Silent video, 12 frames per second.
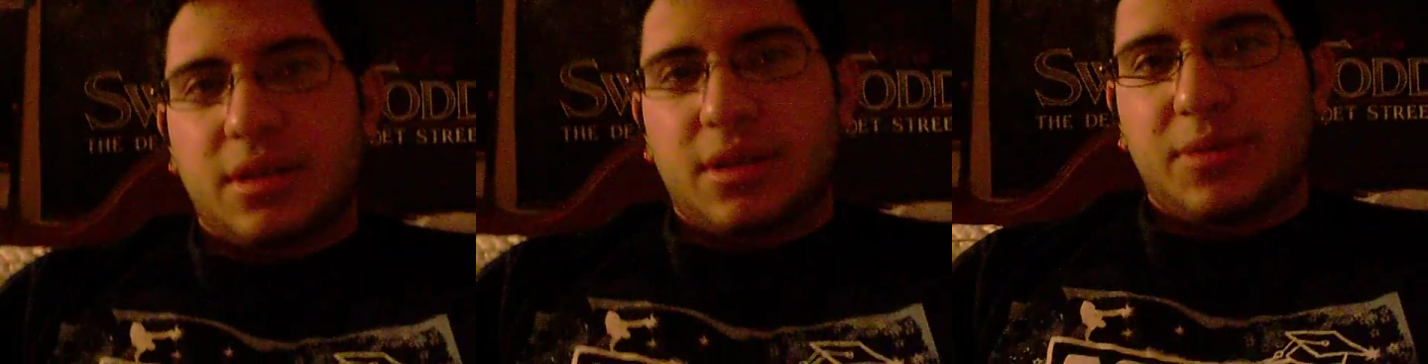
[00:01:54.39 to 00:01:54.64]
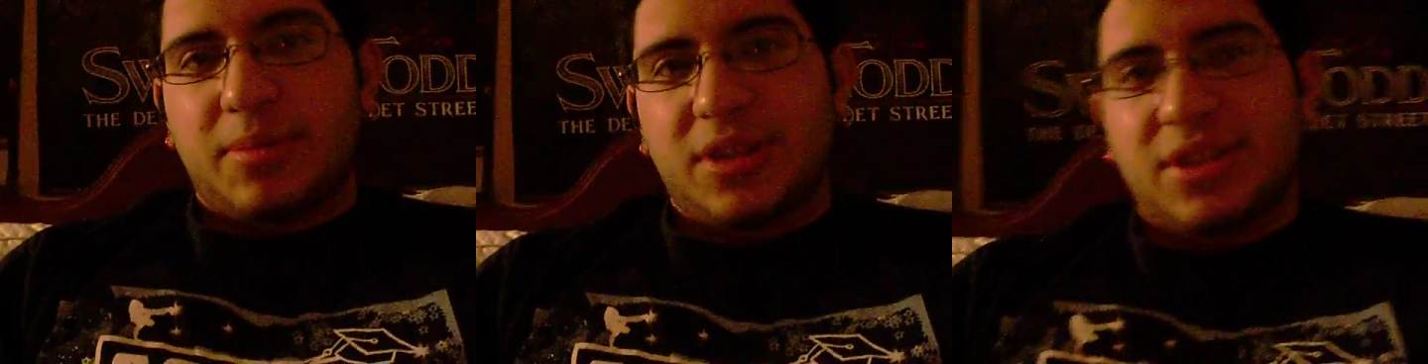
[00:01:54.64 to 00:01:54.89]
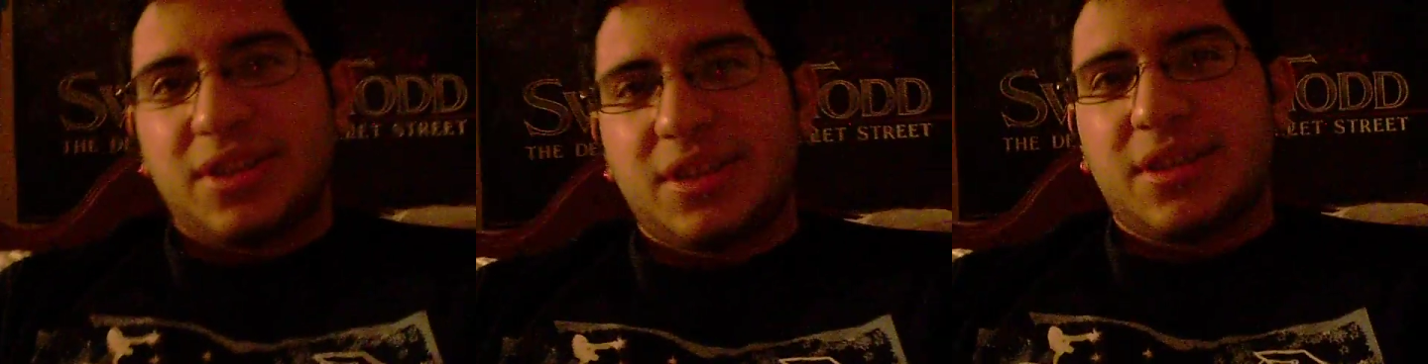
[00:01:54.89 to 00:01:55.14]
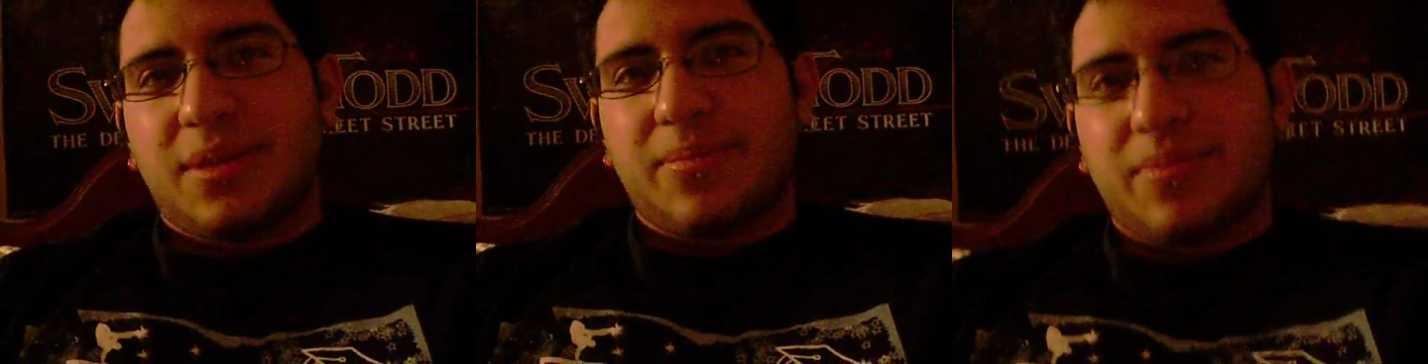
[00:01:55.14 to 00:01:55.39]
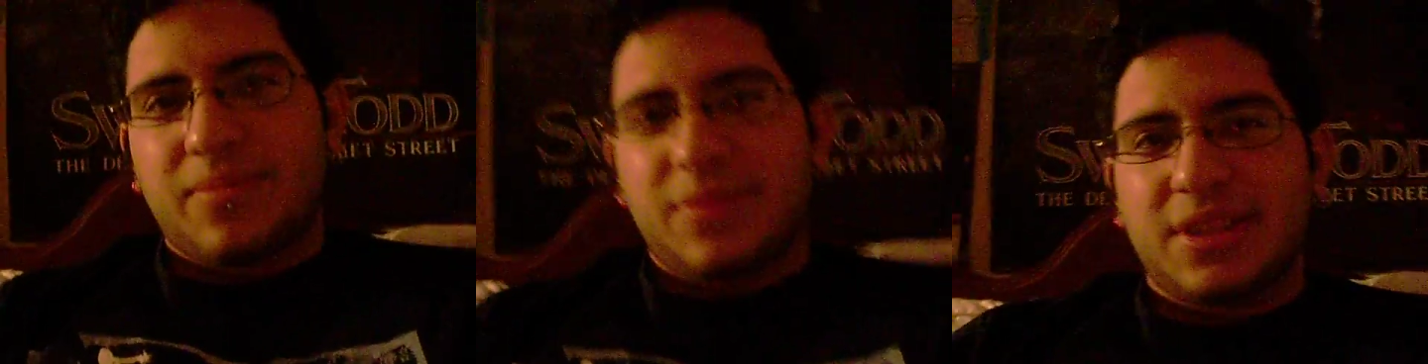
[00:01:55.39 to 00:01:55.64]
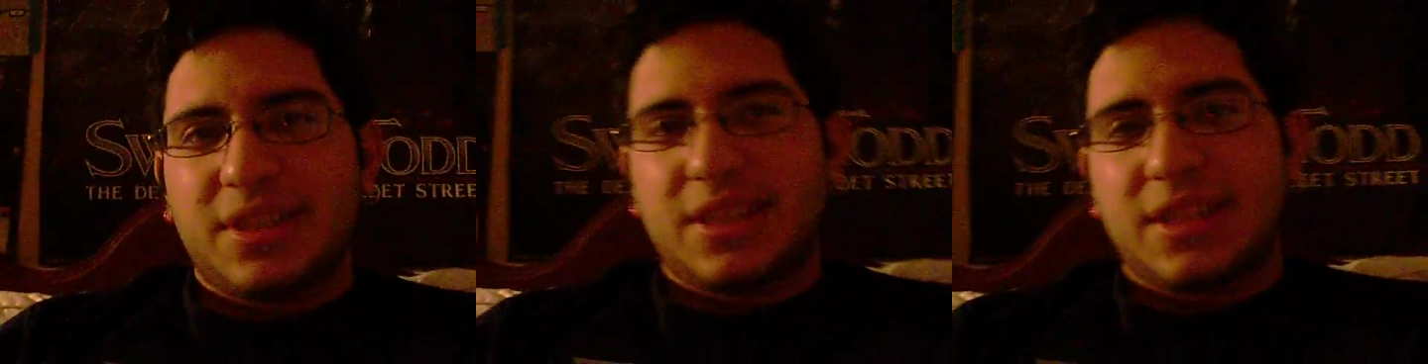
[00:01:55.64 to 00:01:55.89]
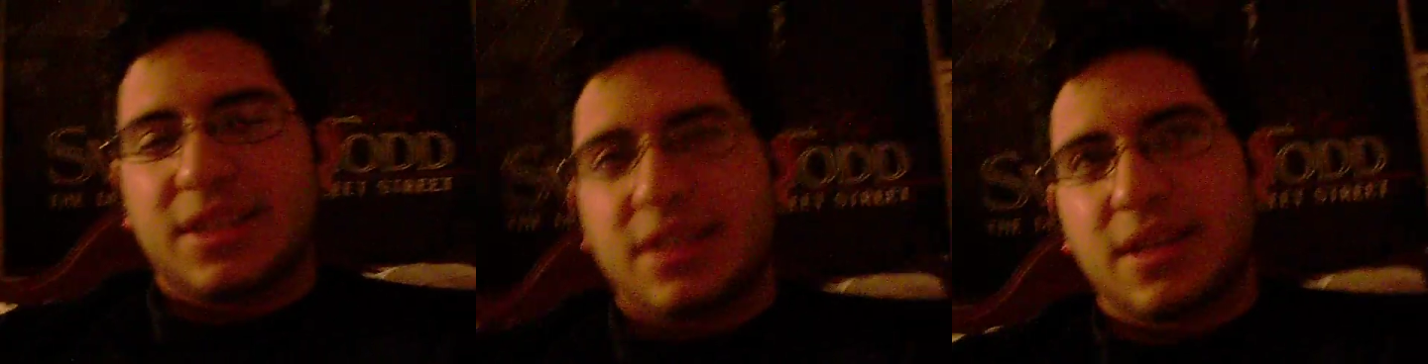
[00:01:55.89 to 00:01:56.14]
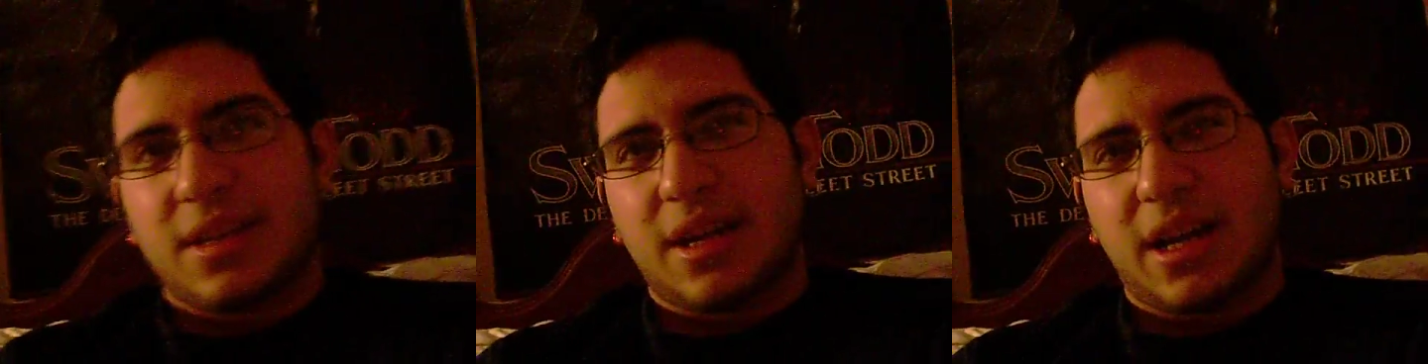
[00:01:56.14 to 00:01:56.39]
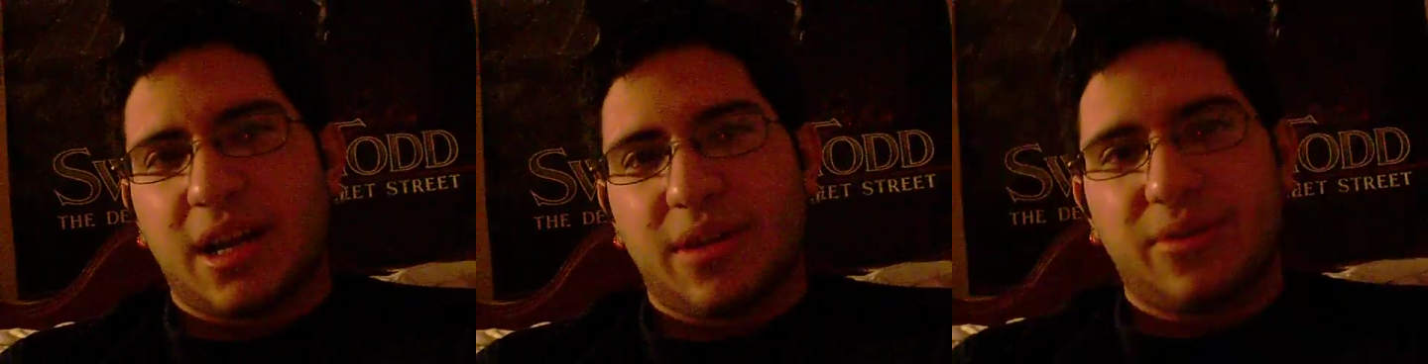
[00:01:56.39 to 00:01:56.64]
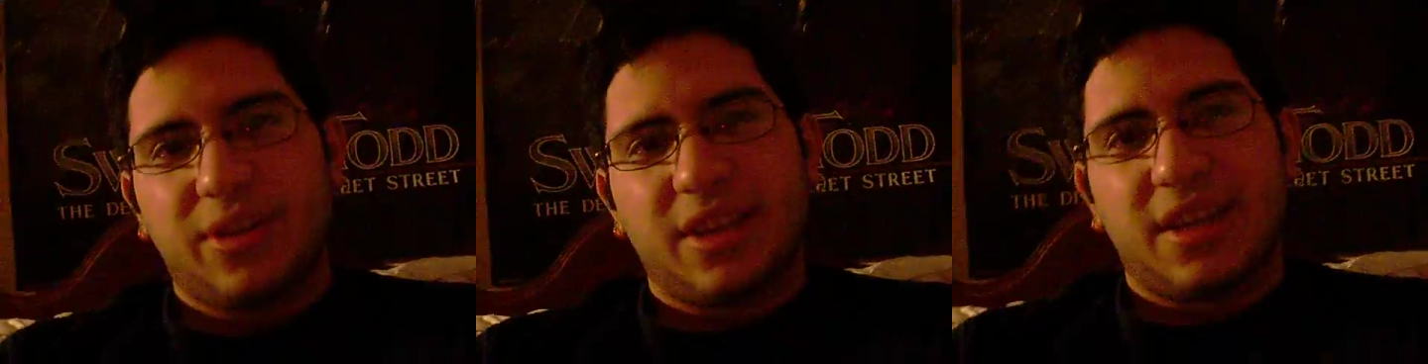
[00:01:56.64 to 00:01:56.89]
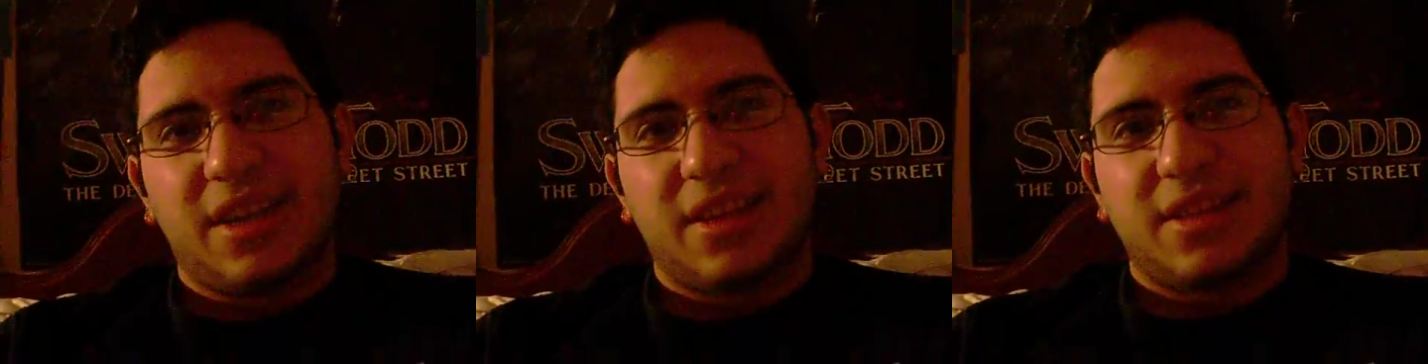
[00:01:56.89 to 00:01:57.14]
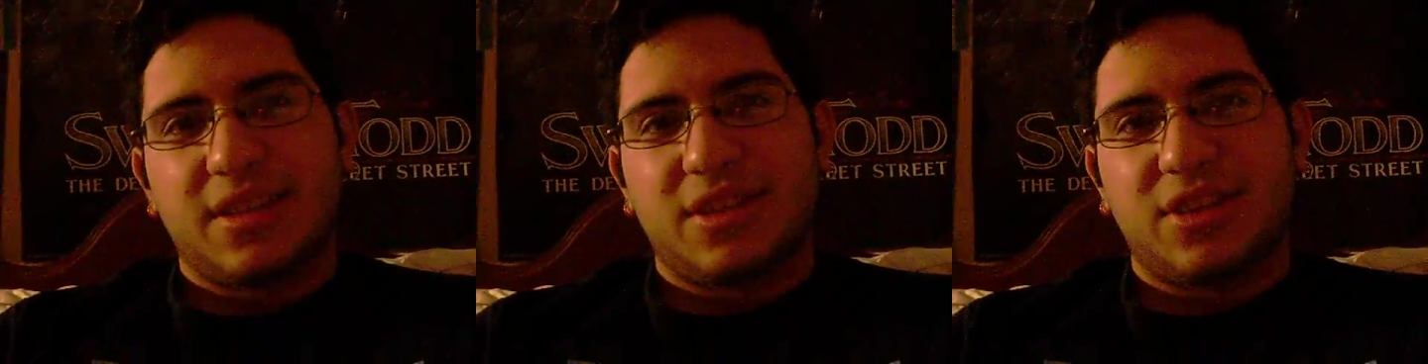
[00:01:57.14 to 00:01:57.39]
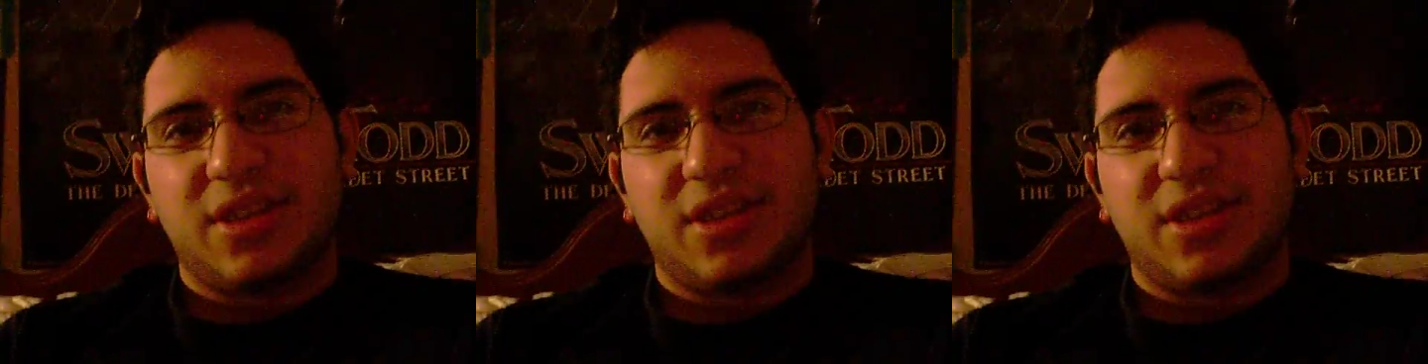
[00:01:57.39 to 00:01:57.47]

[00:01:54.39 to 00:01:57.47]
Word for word: Especially, since I really liked